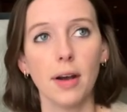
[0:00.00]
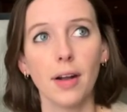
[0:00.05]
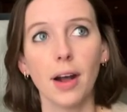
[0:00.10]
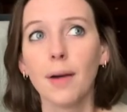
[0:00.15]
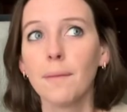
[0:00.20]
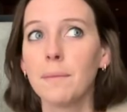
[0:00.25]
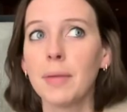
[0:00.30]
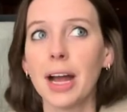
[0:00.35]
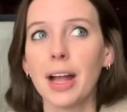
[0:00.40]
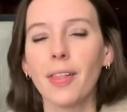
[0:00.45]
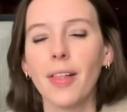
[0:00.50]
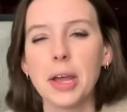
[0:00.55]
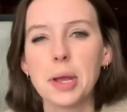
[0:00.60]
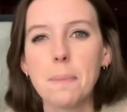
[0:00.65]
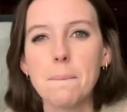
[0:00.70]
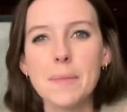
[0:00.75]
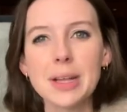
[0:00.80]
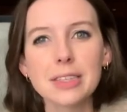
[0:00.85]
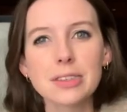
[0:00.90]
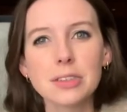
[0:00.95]
my
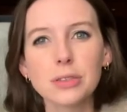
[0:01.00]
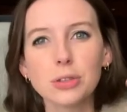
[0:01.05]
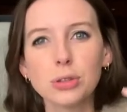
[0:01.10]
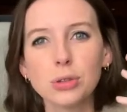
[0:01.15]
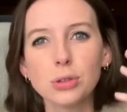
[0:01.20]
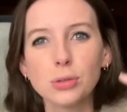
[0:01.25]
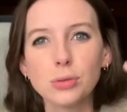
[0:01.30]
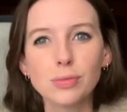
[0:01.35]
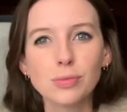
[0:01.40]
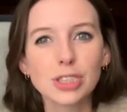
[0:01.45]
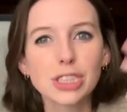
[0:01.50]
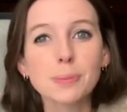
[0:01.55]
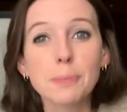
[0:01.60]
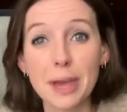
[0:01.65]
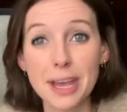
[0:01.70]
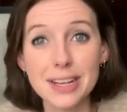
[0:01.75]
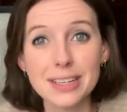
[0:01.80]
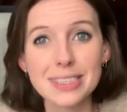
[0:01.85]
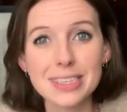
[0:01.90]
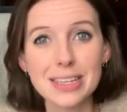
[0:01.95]
like mental
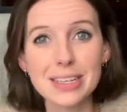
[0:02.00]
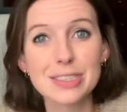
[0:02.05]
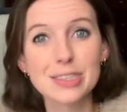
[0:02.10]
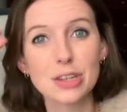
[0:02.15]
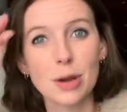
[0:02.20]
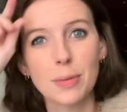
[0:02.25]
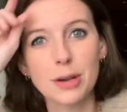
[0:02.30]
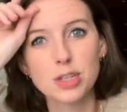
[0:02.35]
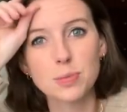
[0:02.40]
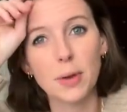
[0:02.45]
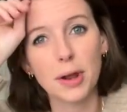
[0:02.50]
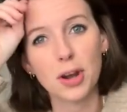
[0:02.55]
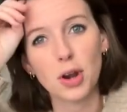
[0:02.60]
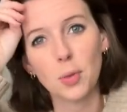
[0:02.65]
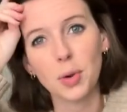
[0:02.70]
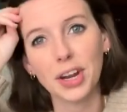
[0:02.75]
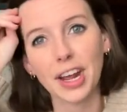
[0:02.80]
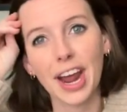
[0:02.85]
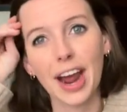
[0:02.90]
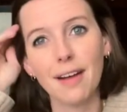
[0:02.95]
space is so much better
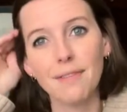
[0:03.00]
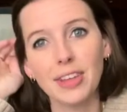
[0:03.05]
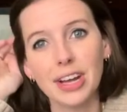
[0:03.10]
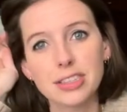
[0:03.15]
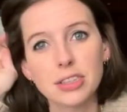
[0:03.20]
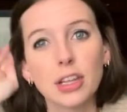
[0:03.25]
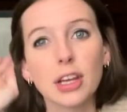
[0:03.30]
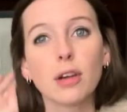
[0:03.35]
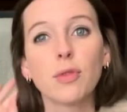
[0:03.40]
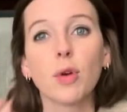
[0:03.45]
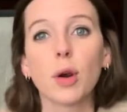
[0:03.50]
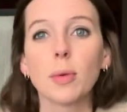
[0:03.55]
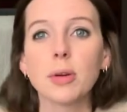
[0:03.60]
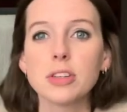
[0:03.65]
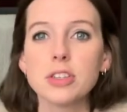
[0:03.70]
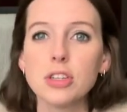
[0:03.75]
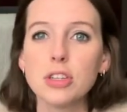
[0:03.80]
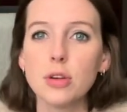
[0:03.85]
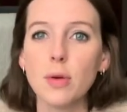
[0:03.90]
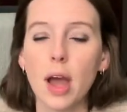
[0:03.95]
when I have that to look forward
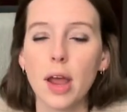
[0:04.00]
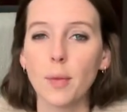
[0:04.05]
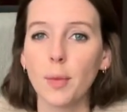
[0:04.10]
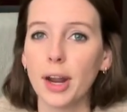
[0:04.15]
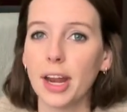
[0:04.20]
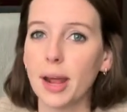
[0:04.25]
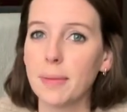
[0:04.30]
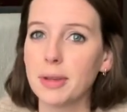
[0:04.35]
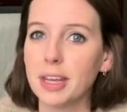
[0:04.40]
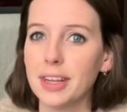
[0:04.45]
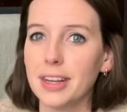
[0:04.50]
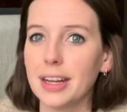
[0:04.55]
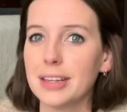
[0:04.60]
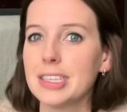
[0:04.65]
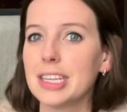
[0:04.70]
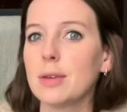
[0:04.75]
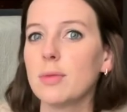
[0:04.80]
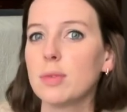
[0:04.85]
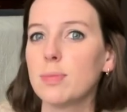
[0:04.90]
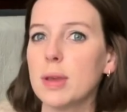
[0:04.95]
to and when I'm
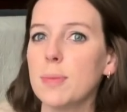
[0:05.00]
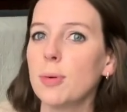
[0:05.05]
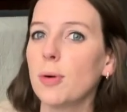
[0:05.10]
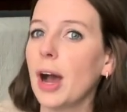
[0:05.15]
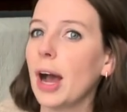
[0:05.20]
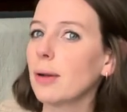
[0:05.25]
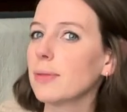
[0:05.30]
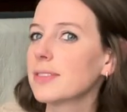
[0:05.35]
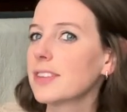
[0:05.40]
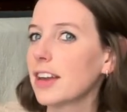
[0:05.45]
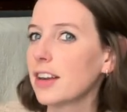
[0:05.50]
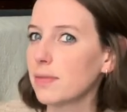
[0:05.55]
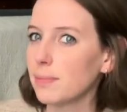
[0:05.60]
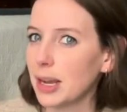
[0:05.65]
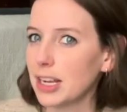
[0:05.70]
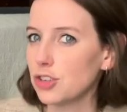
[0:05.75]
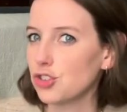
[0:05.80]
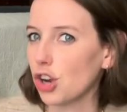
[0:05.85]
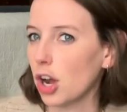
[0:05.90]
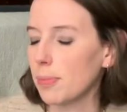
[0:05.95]
connecting with people outside of
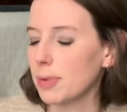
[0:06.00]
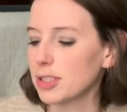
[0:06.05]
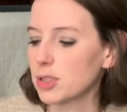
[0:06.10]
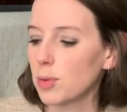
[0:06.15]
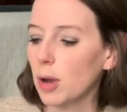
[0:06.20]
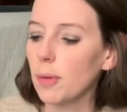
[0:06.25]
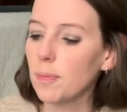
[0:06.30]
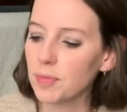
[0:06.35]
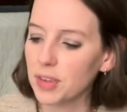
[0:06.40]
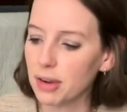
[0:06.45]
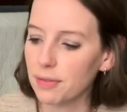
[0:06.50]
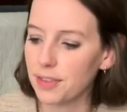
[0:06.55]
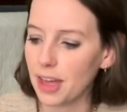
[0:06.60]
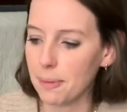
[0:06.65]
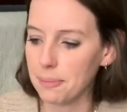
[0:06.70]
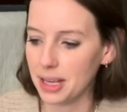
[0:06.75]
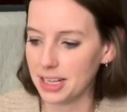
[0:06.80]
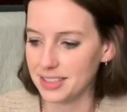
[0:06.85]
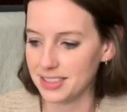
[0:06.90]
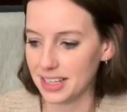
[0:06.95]
my job as well, if
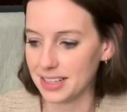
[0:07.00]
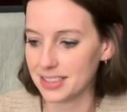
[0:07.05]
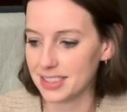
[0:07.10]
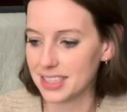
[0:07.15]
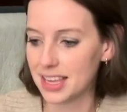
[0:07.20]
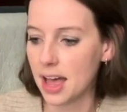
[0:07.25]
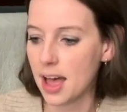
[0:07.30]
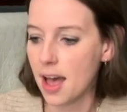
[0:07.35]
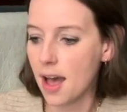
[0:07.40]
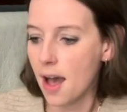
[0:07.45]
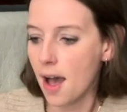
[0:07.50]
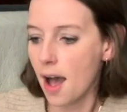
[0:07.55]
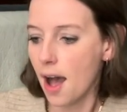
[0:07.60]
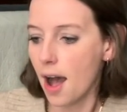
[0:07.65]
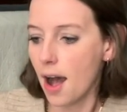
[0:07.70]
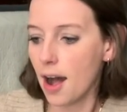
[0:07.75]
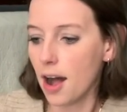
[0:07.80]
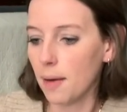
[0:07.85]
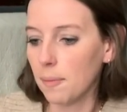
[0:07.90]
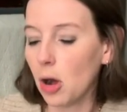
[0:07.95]
that makes sense.
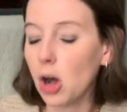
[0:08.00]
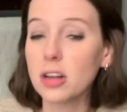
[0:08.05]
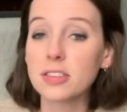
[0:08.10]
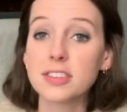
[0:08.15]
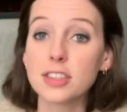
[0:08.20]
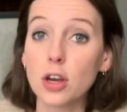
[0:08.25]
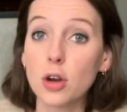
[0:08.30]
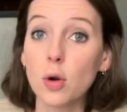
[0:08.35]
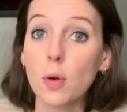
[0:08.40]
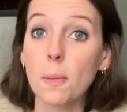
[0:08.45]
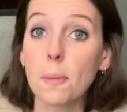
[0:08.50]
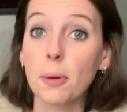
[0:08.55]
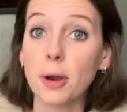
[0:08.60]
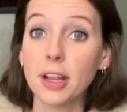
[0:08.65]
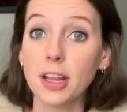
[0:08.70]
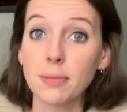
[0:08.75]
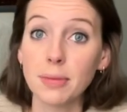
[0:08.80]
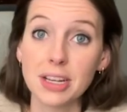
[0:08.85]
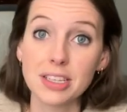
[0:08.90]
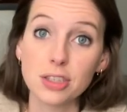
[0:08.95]
Also
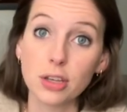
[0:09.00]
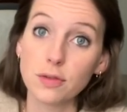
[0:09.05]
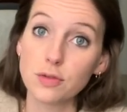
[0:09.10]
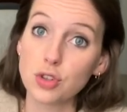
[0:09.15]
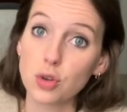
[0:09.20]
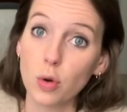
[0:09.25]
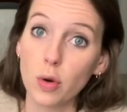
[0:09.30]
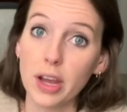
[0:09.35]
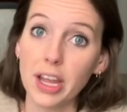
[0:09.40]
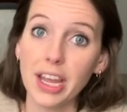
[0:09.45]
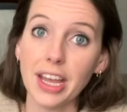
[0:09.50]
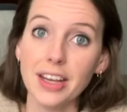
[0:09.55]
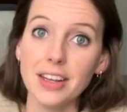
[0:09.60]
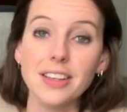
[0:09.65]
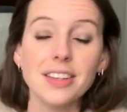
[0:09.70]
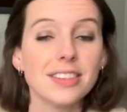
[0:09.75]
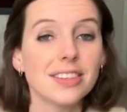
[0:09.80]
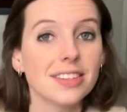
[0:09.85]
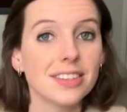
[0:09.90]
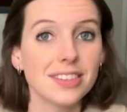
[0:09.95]
bringing myself joy
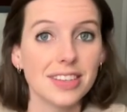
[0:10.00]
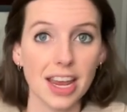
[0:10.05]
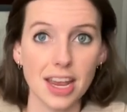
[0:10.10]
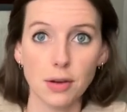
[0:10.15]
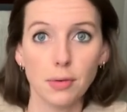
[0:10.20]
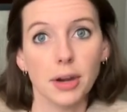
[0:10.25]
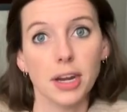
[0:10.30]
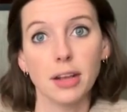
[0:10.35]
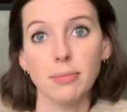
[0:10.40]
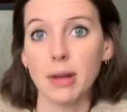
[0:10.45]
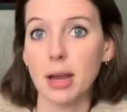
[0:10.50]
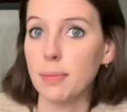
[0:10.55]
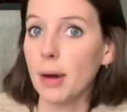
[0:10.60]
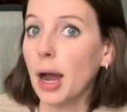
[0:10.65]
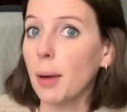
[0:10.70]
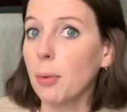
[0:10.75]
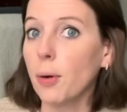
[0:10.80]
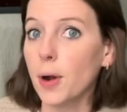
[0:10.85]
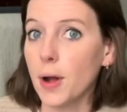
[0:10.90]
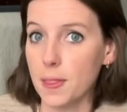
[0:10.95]
is staying reading my
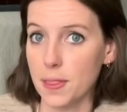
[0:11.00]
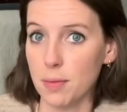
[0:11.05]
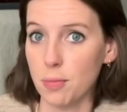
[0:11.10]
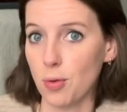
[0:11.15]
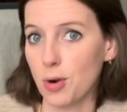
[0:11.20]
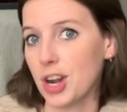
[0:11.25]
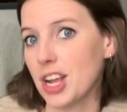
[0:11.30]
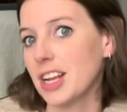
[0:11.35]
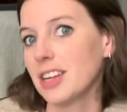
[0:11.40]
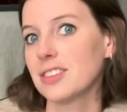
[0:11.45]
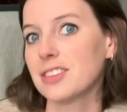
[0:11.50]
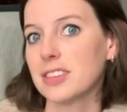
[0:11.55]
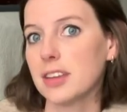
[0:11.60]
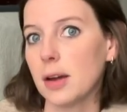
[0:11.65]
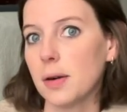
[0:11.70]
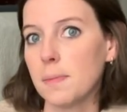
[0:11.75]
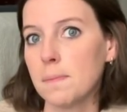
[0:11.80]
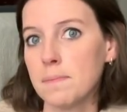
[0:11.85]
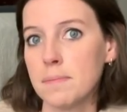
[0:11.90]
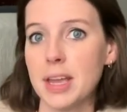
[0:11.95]
Bible in the morning.
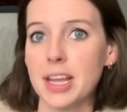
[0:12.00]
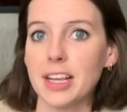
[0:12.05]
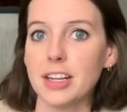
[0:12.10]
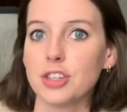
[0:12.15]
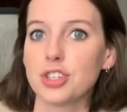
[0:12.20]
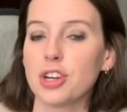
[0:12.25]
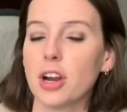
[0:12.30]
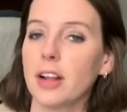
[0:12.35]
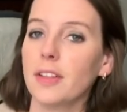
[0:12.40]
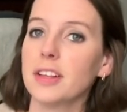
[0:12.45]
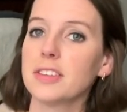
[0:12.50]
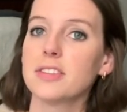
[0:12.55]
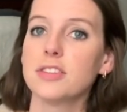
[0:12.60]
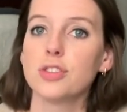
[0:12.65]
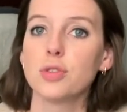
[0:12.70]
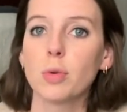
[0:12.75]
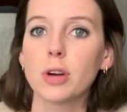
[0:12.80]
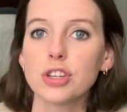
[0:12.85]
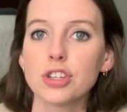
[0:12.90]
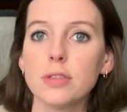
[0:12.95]
So making sure I listen
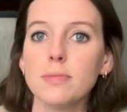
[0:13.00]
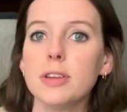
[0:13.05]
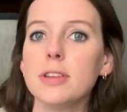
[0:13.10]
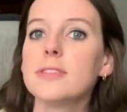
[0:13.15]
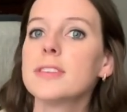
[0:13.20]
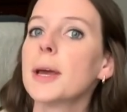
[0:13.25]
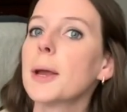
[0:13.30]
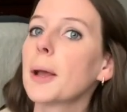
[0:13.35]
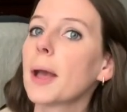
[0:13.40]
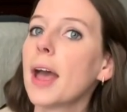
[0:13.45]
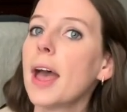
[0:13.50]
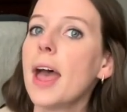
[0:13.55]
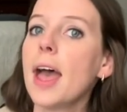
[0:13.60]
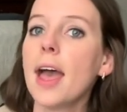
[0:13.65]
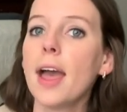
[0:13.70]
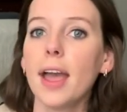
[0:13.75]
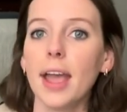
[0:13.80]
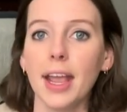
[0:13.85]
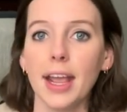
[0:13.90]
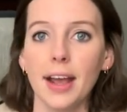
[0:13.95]
to worship music
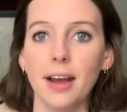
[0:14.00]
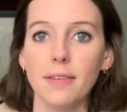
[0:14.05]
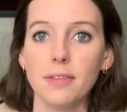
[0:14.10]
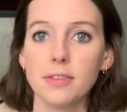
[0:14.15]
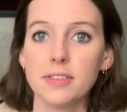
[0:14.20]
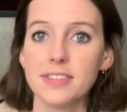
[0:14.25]
and